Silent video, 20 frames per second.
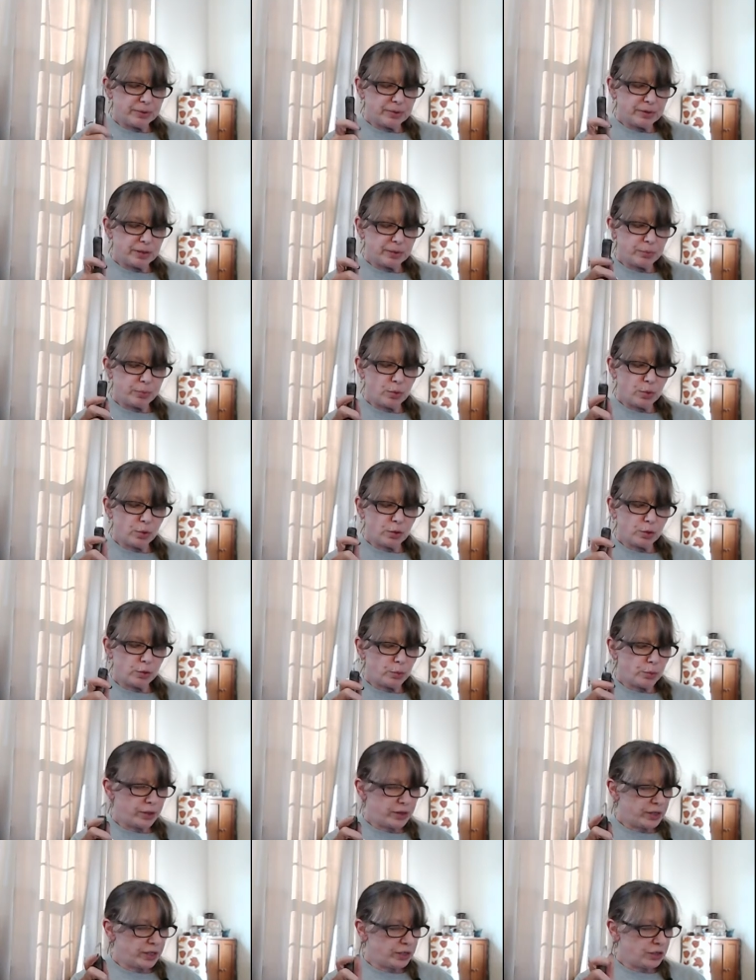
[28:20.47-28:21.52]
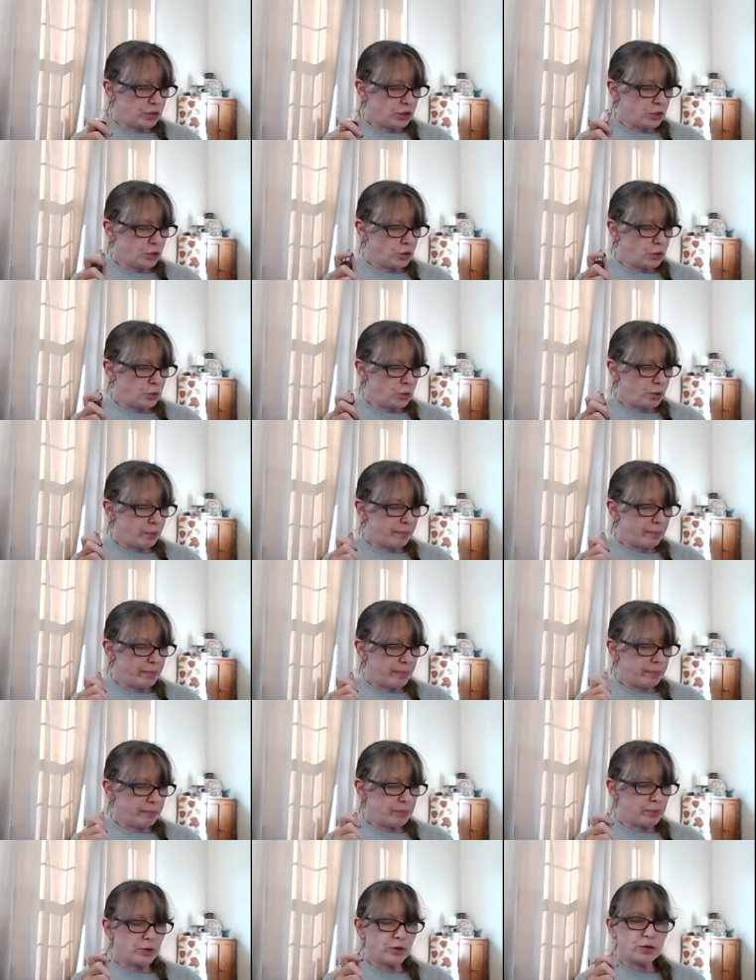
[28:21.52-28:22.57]
the portal within your
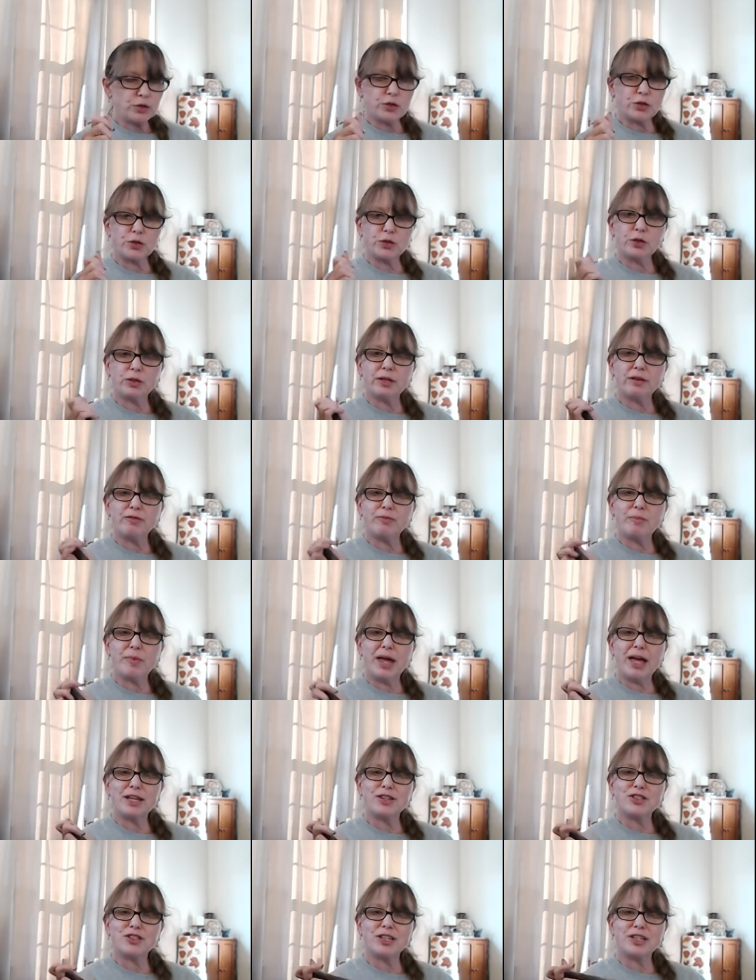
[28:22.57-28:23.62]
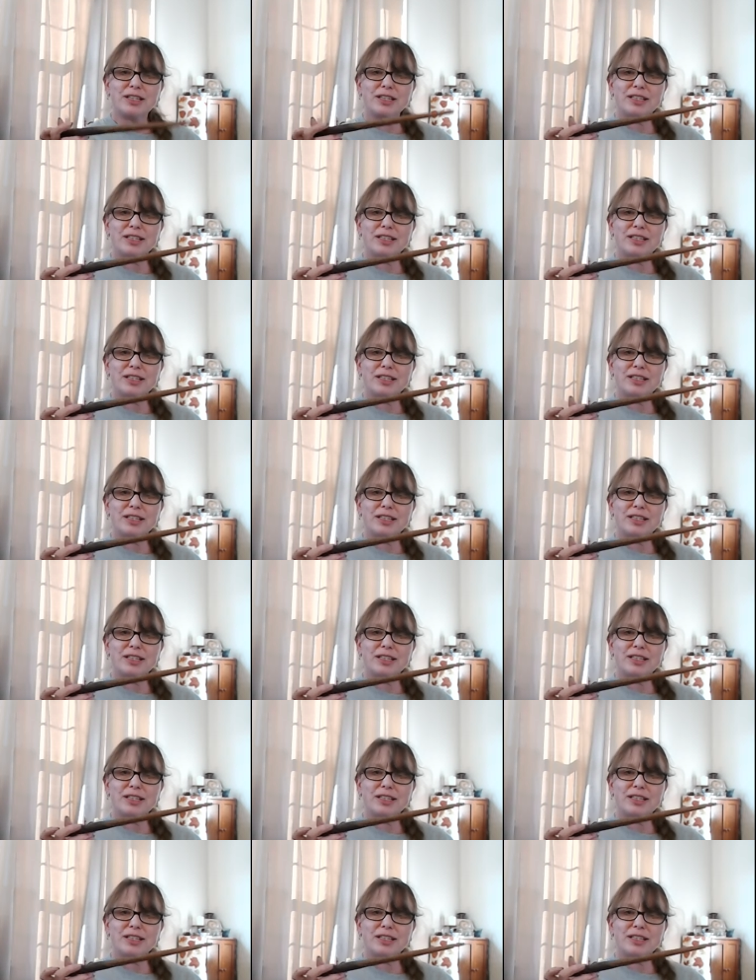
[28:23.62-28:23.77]
circle of magic.